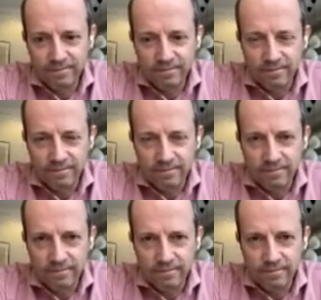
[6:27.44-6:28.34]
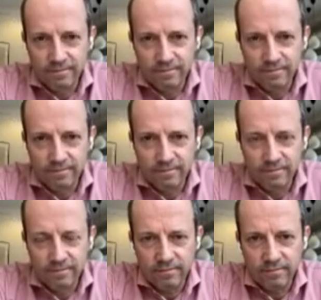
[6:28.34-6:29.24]

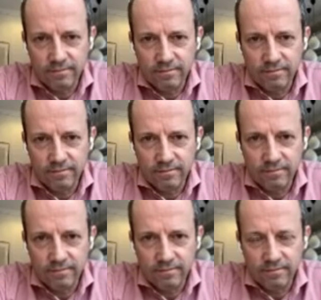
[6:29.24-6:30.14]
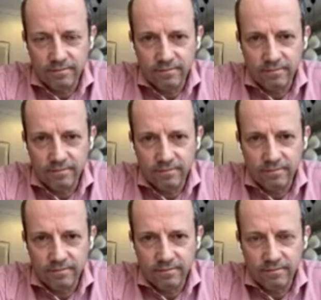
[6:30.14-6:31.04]

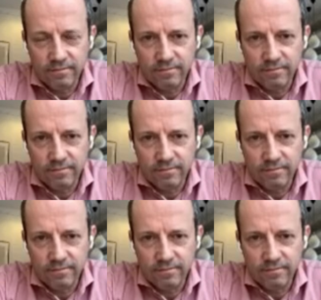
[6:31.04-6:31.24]
[no speech]